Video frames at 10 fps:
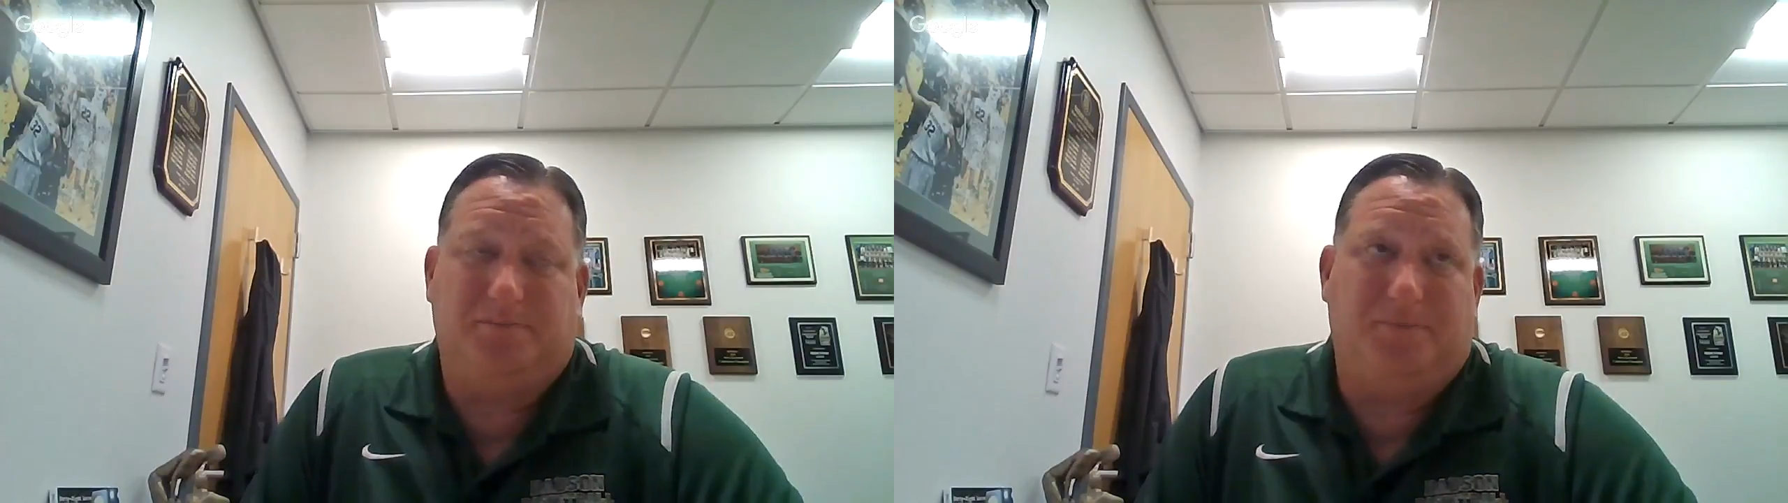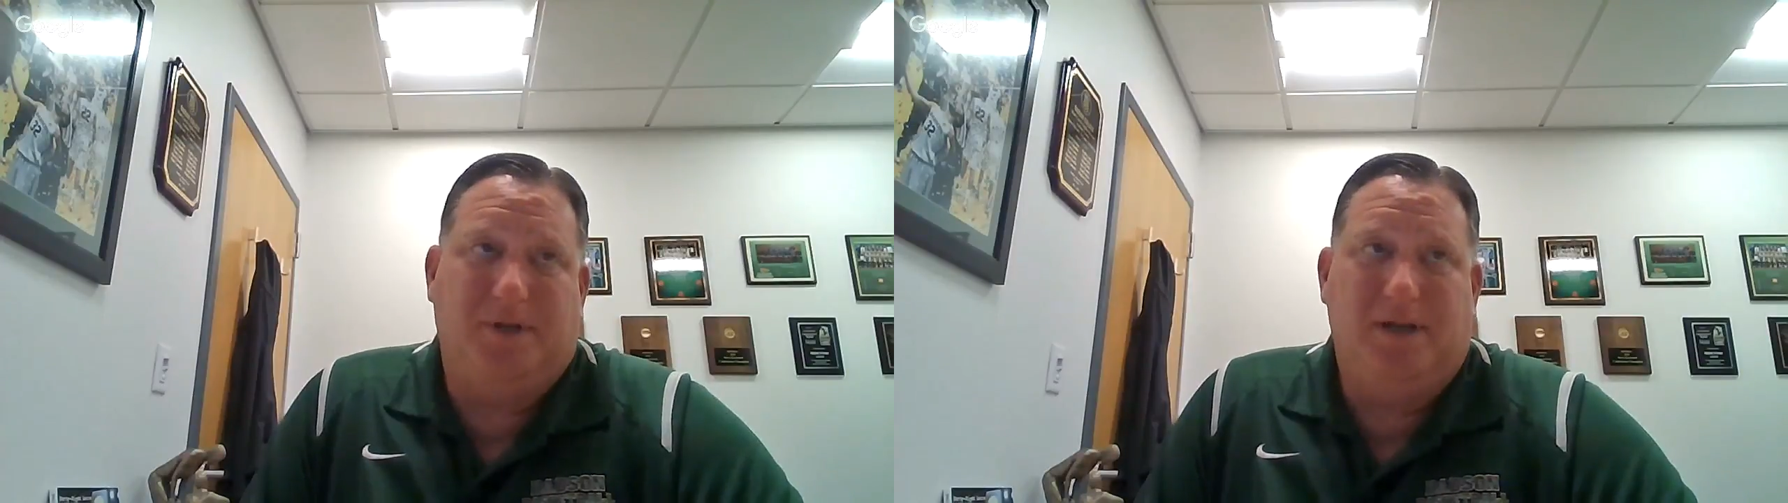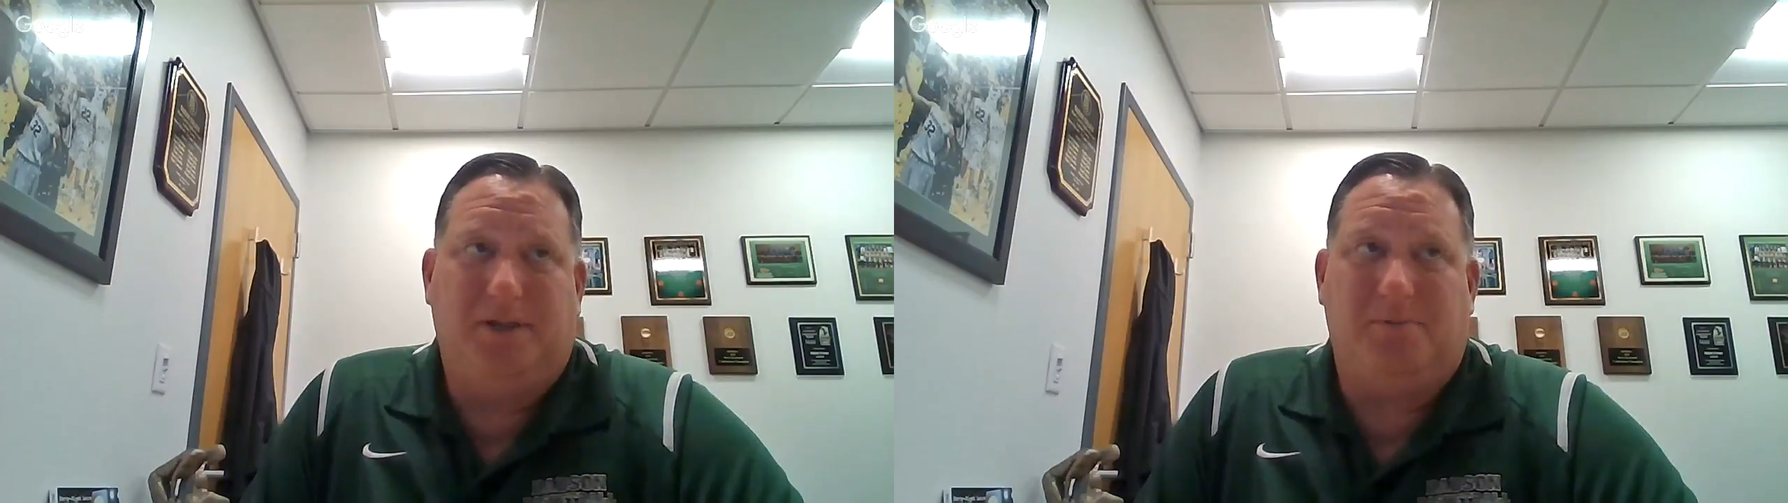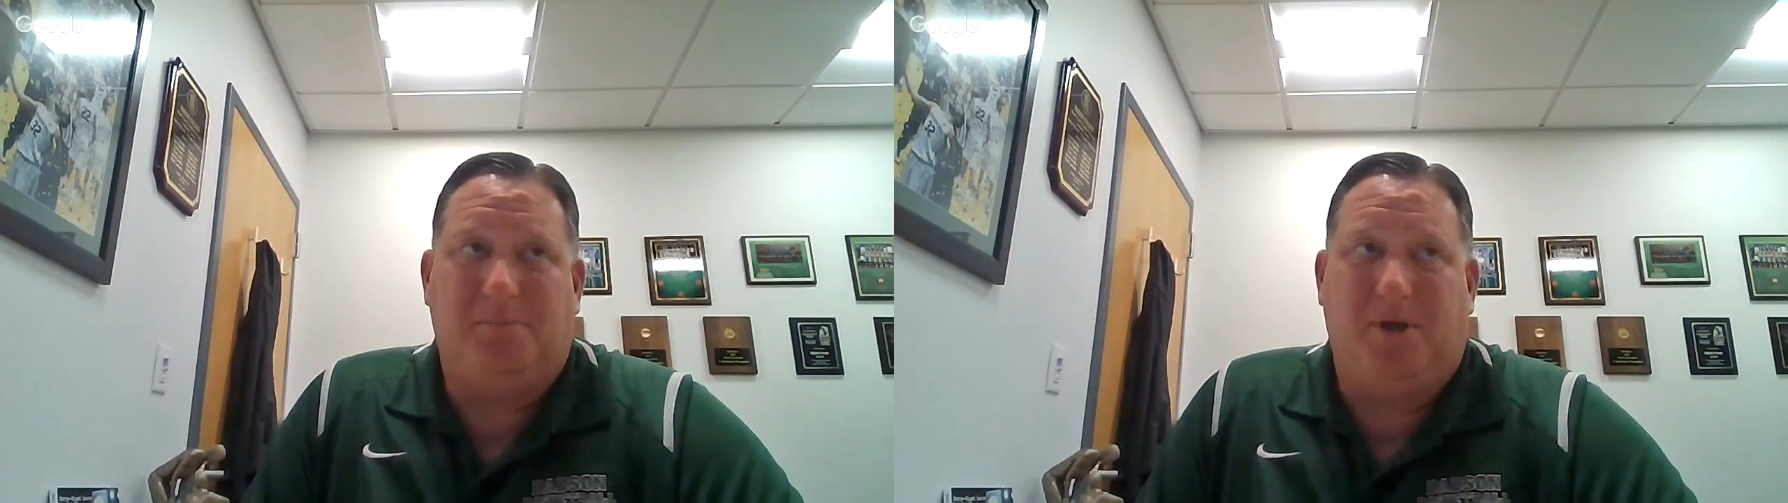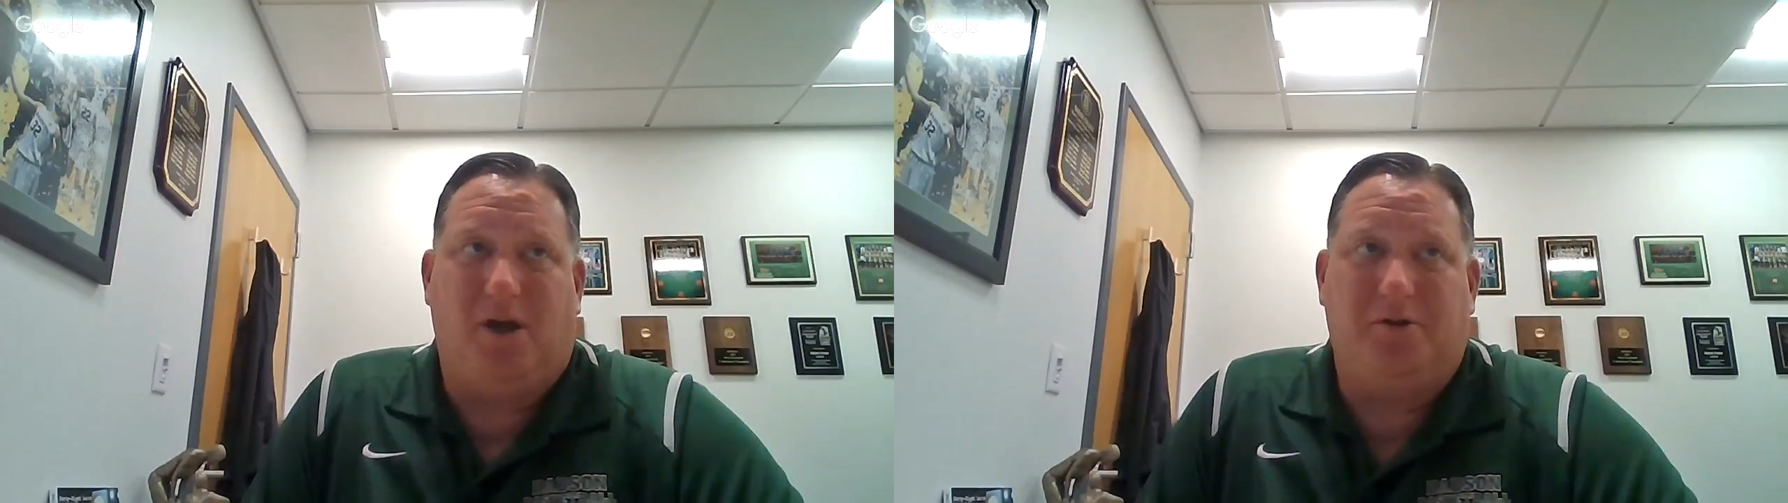and there
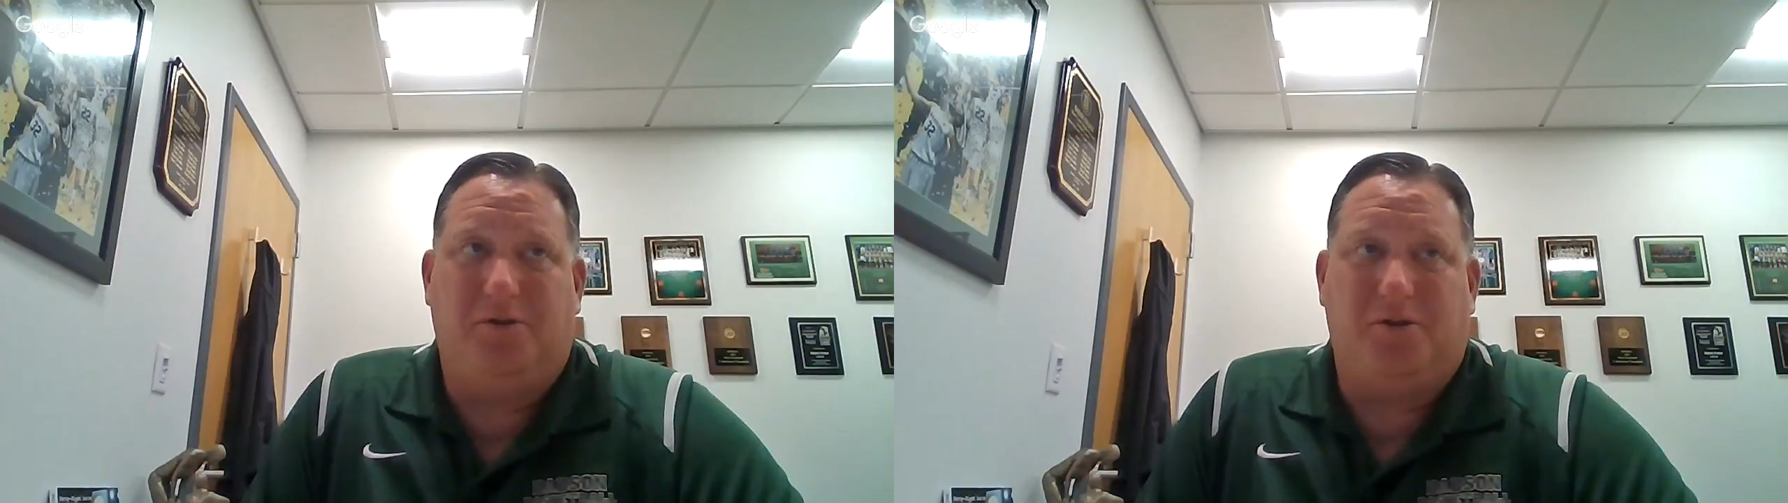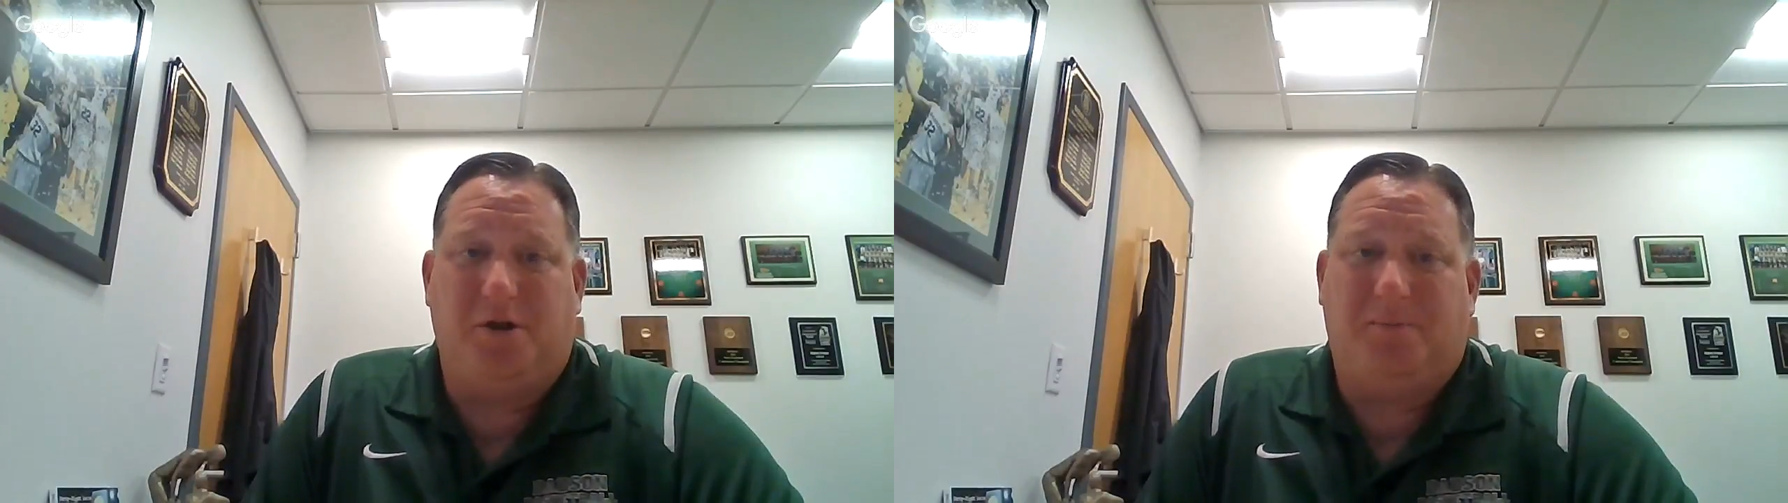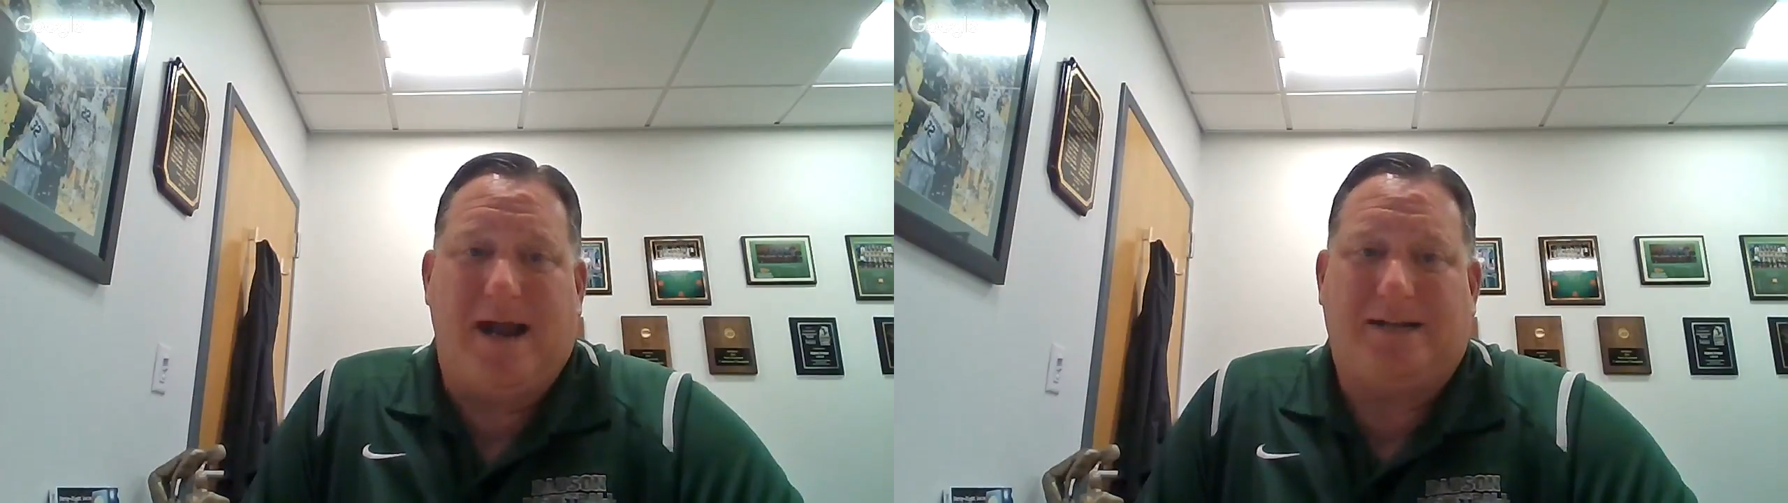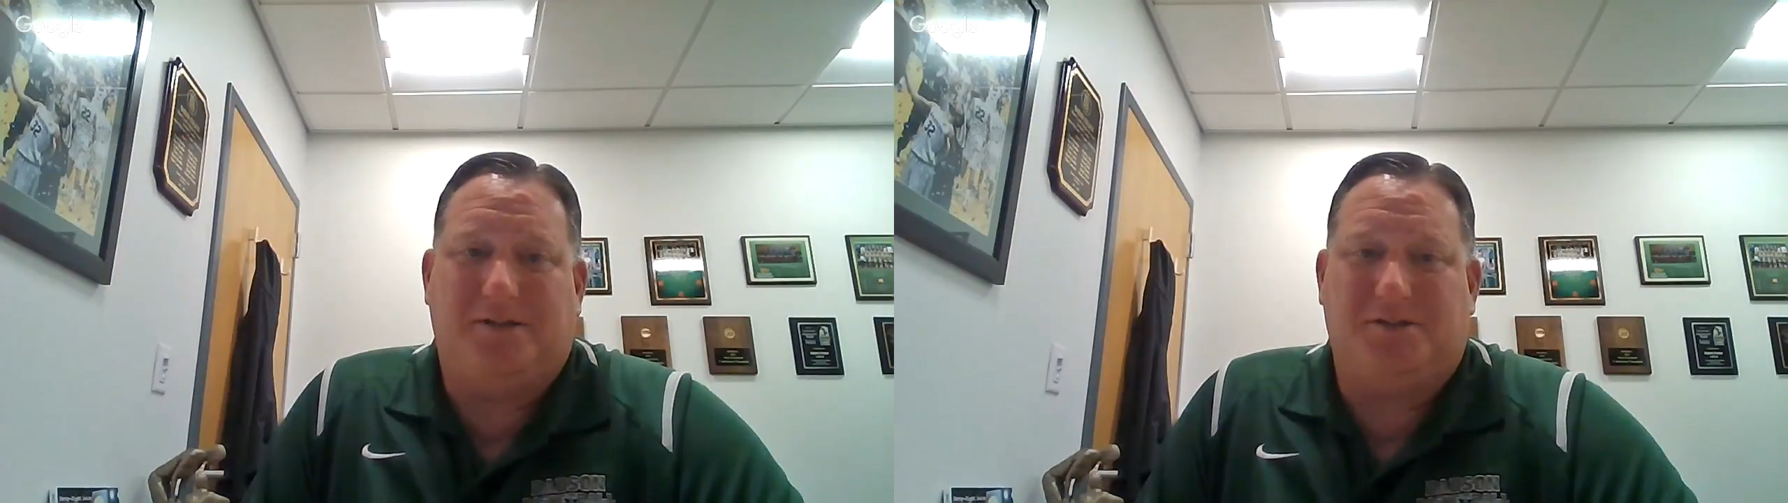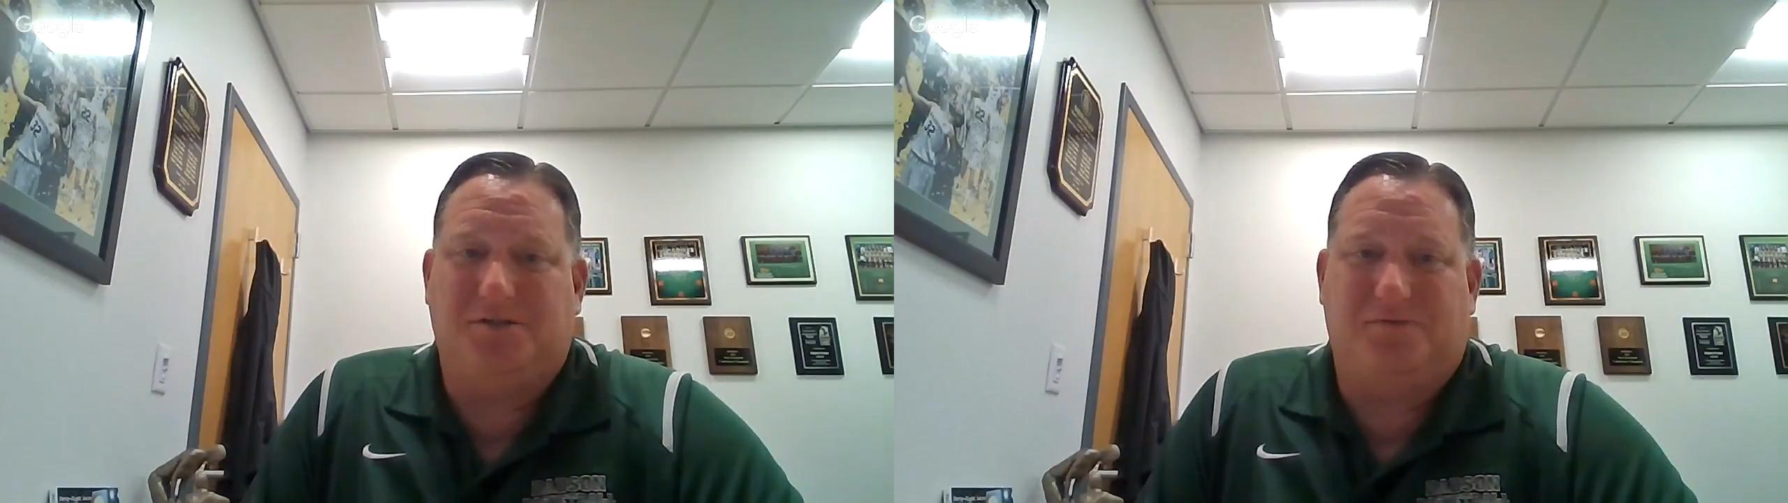might be 130
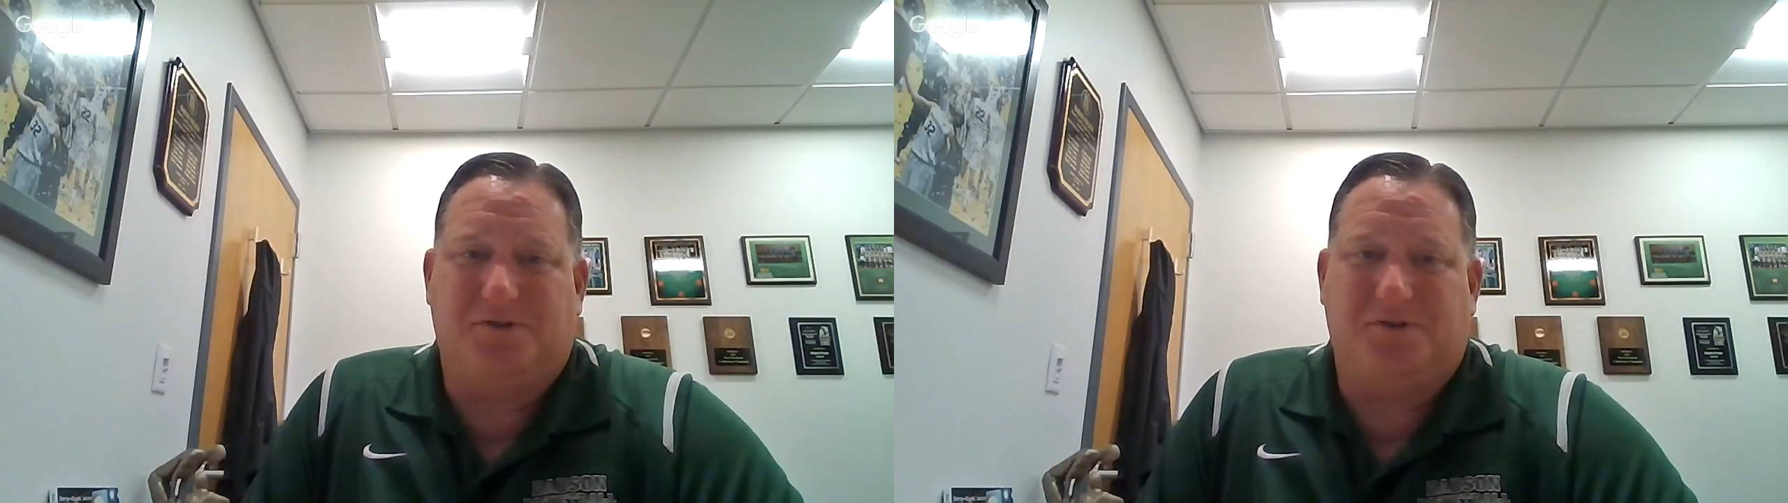practices